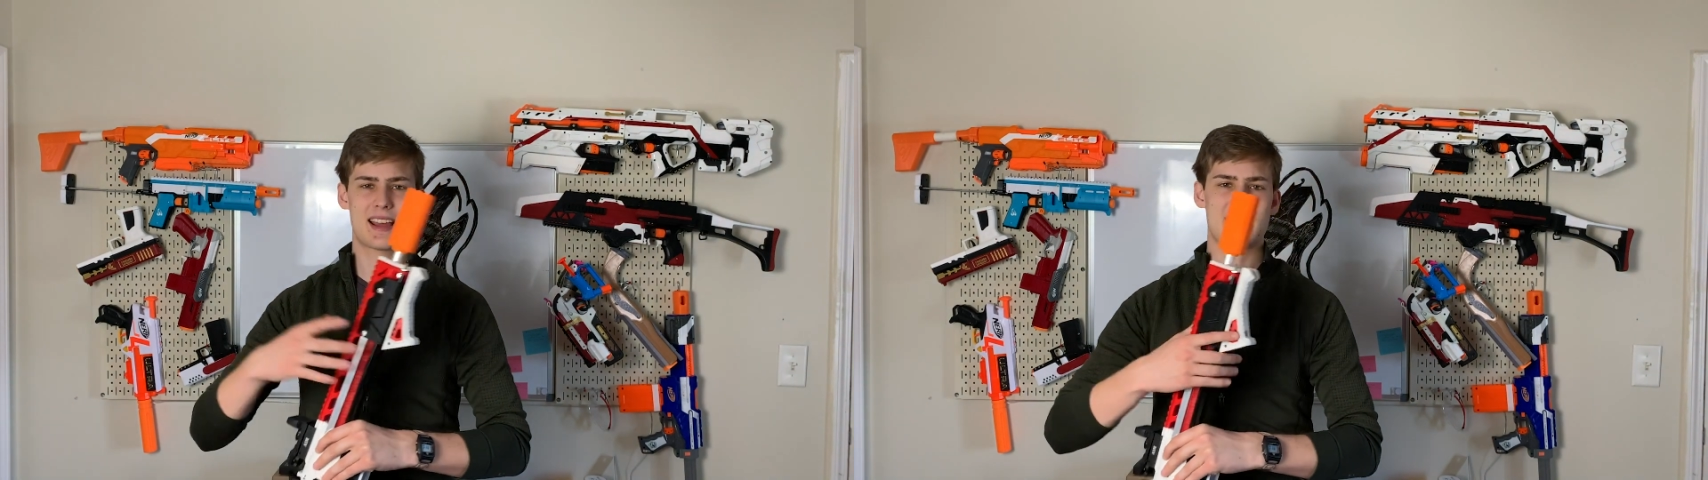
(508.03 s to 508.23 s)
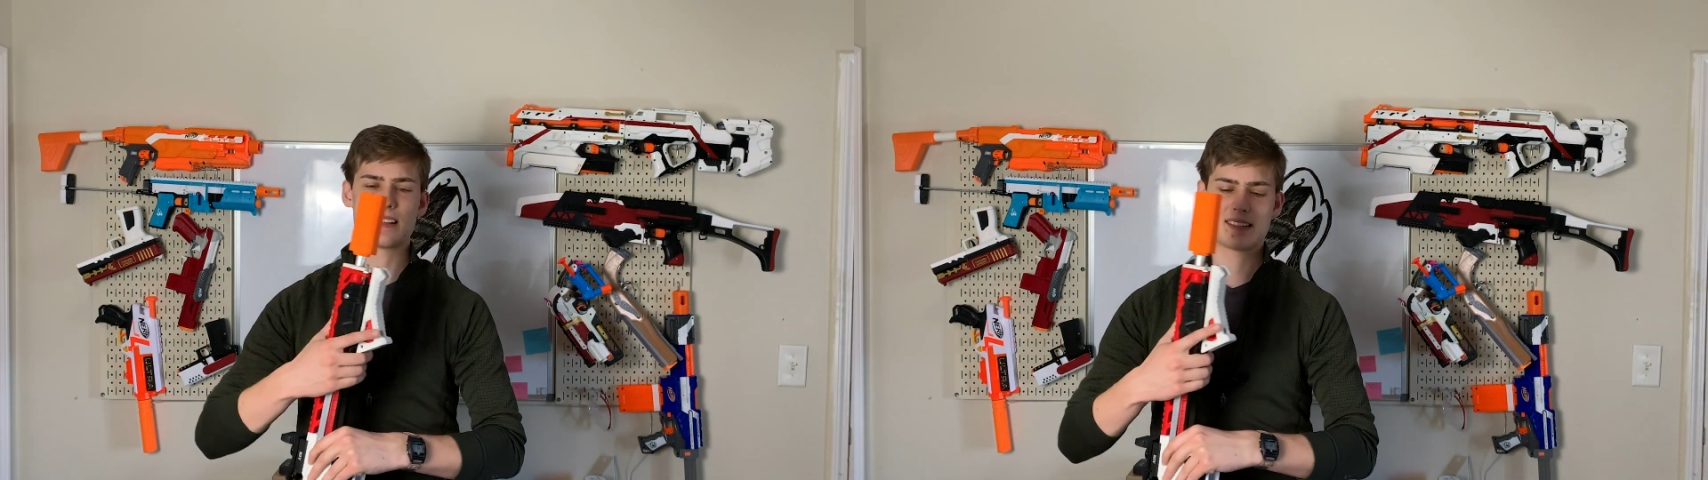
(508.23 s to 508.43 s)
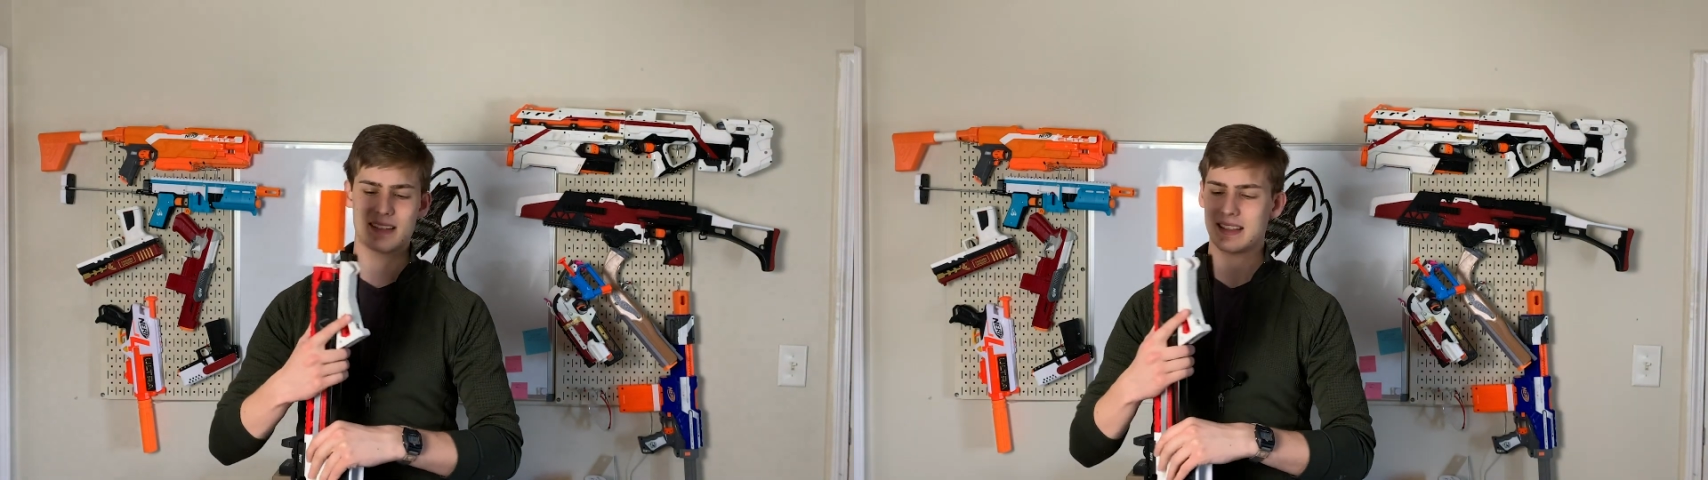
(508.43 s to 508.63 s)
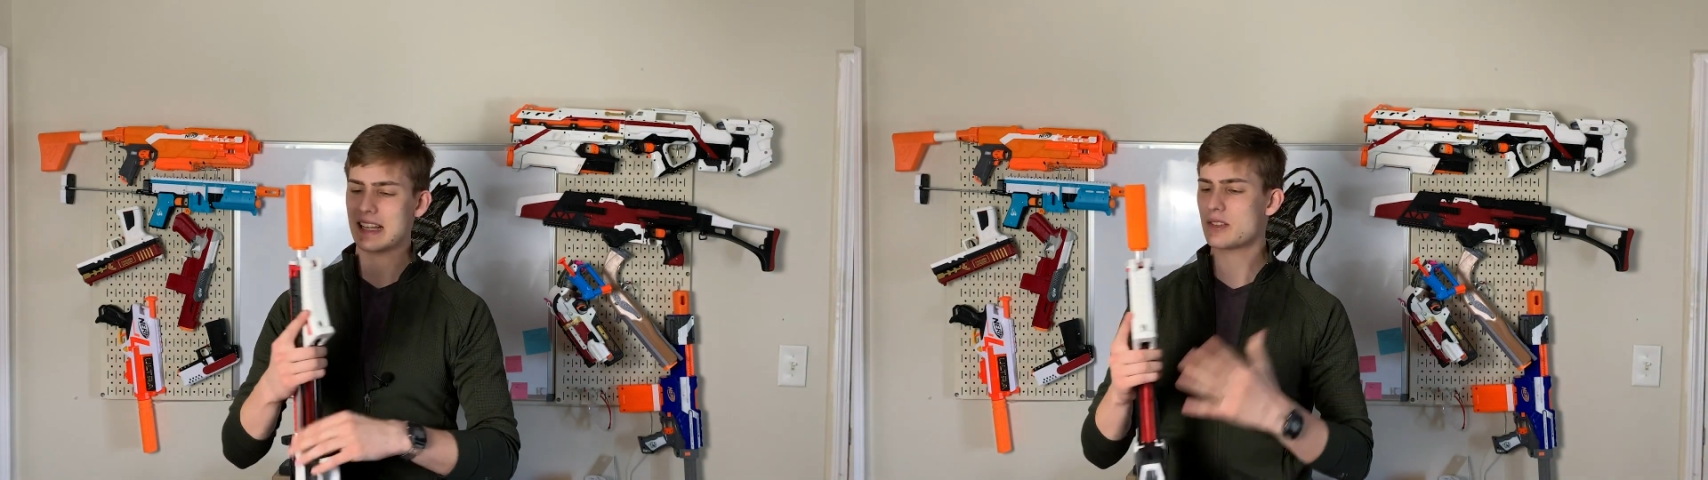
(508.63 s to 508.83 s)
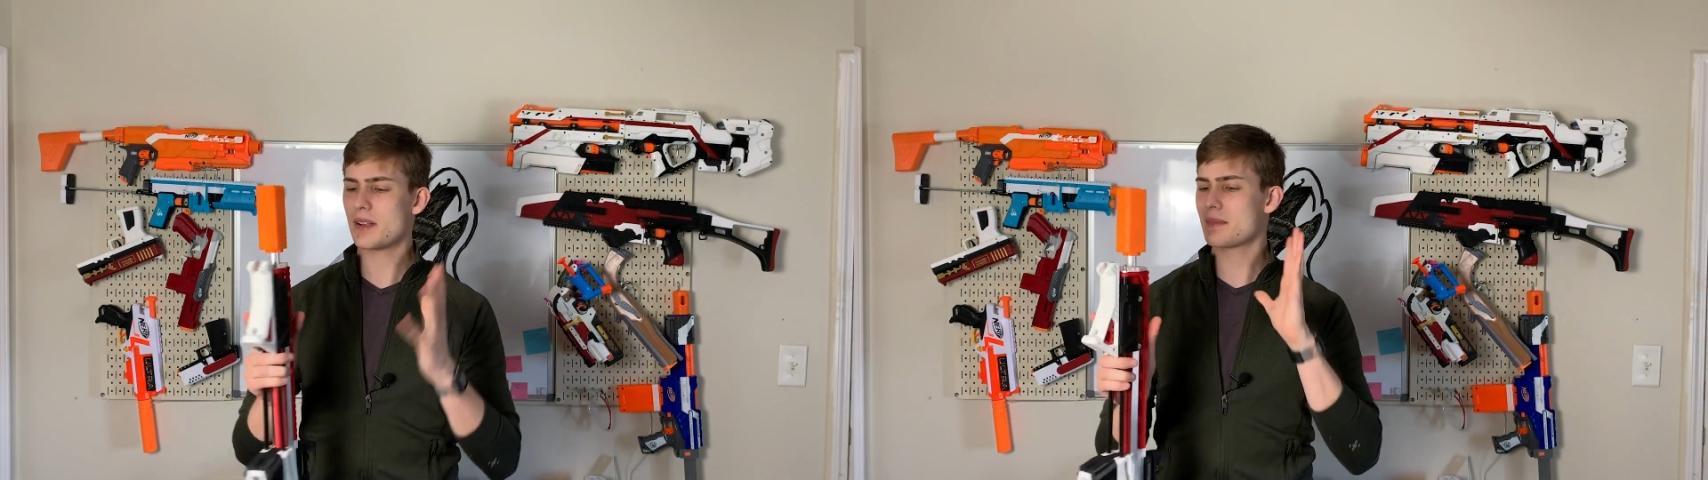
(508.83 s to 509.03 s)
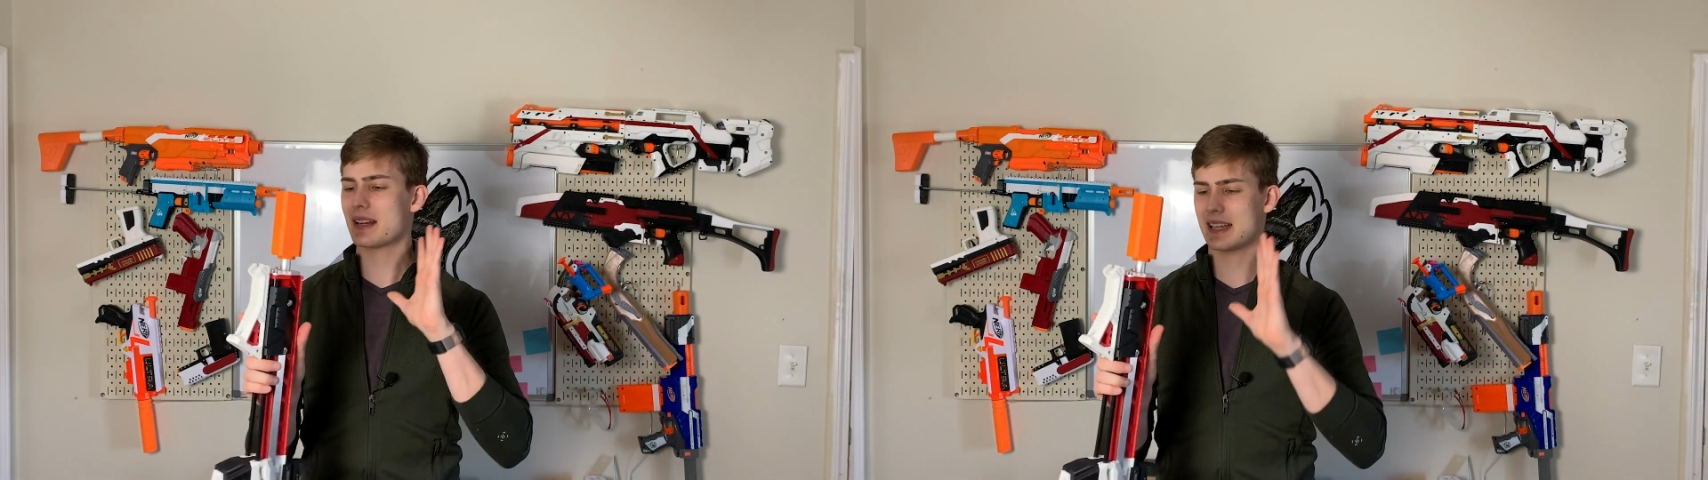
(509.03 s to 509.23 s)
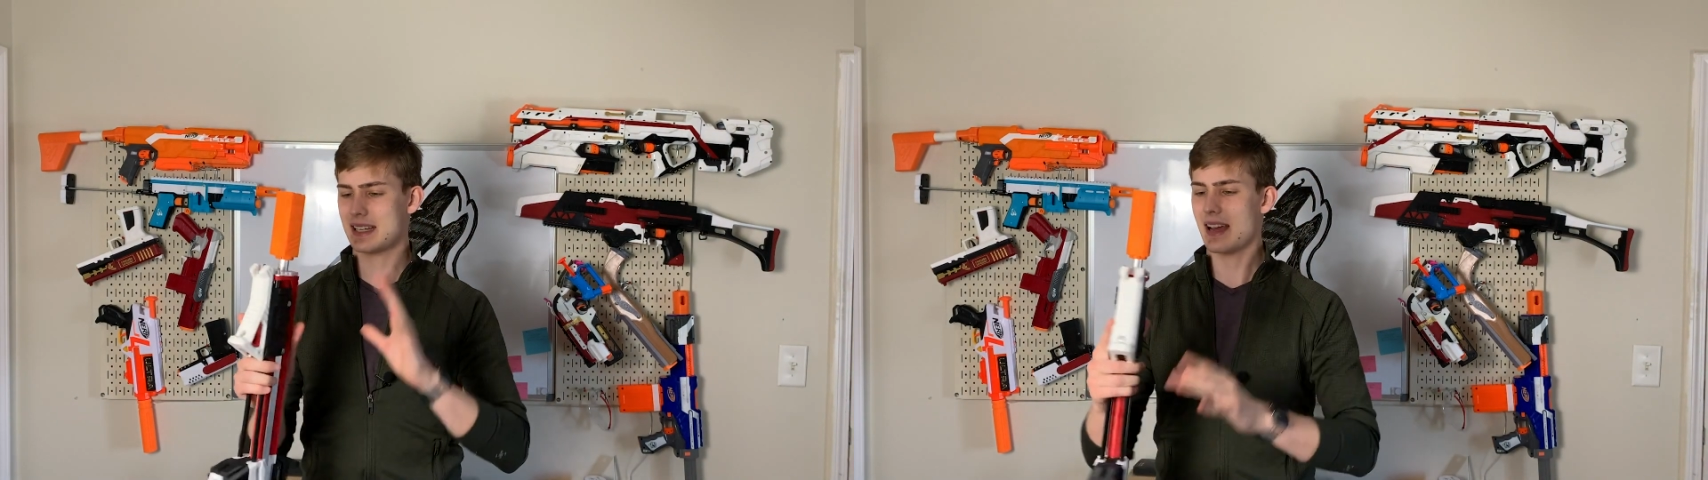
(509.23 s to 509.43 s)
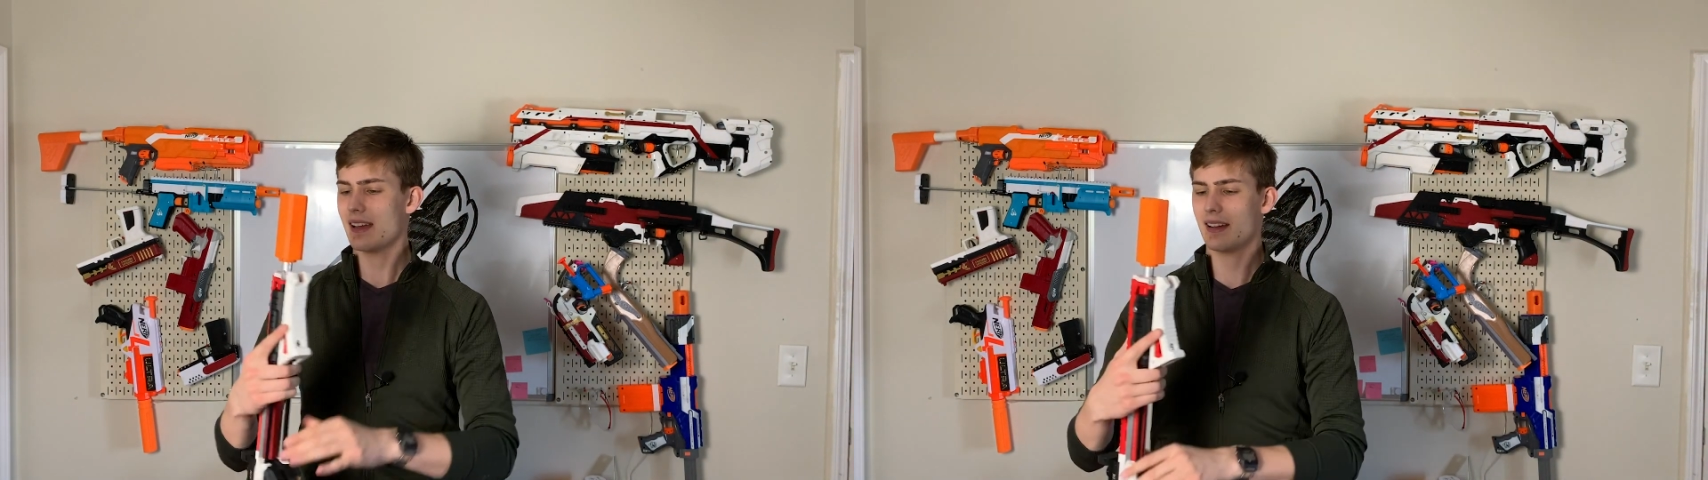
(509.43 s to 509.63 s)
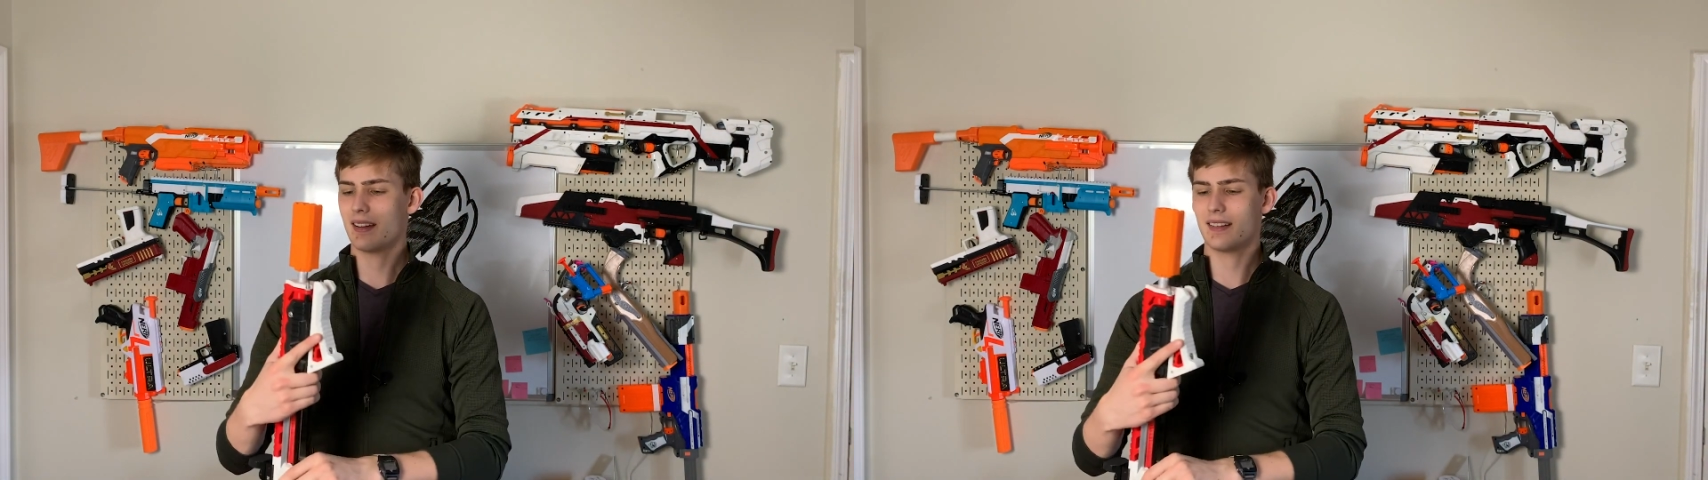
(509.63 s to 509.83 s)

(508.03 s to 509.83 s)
and that's all I'm gonna say.